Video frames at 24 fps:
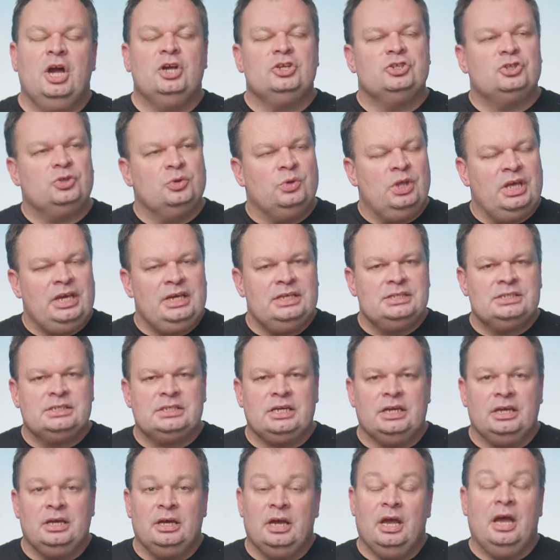So they can
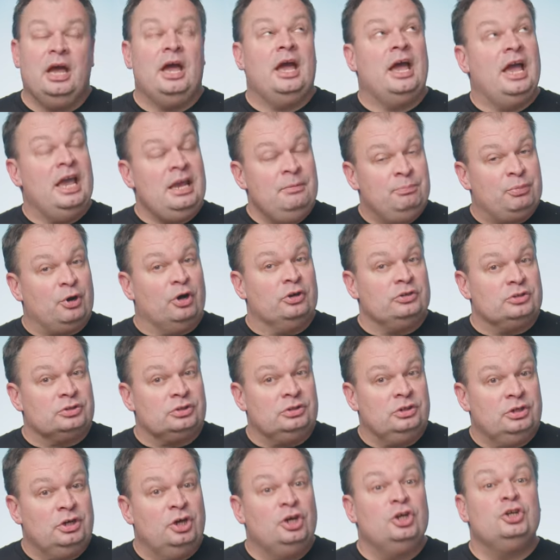say, hey
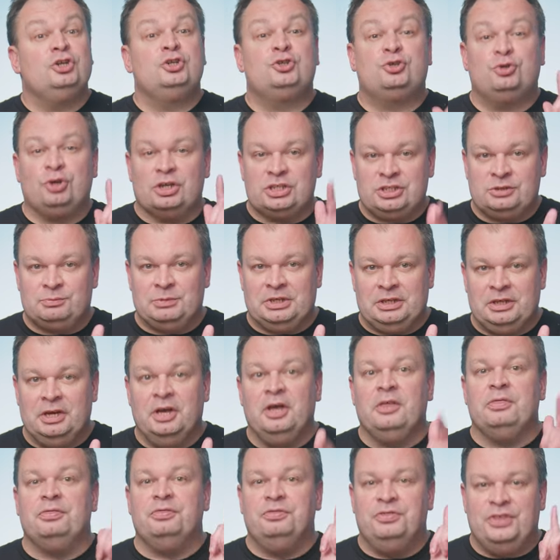browser, trust me,
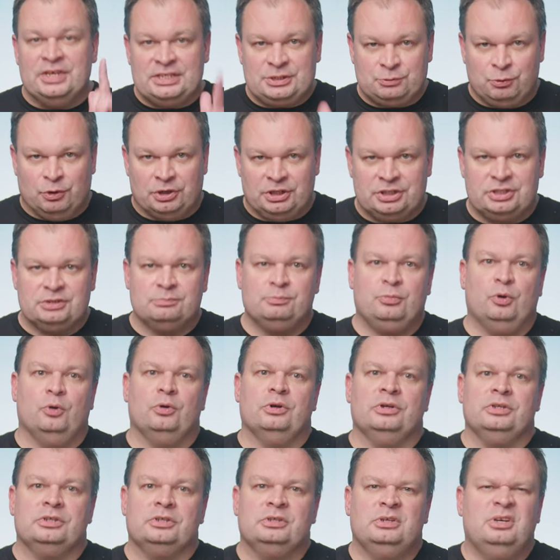this one is
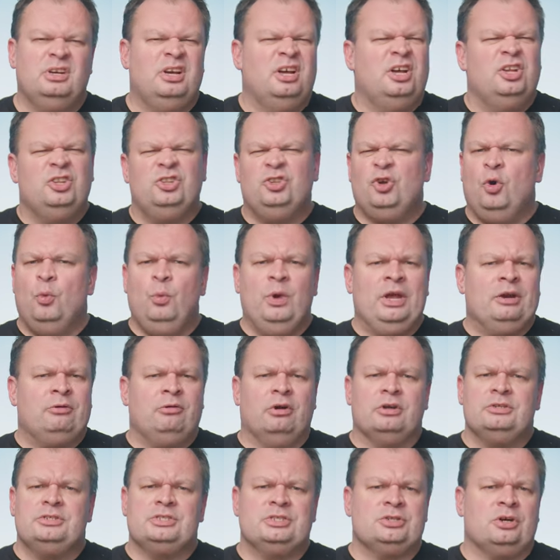important. Don't wait
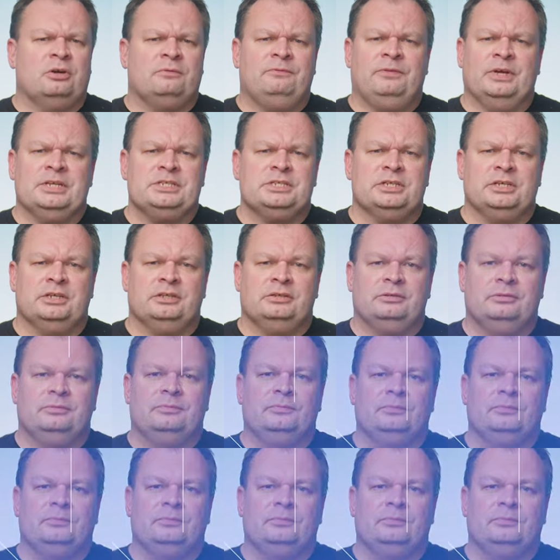around to start fetching it.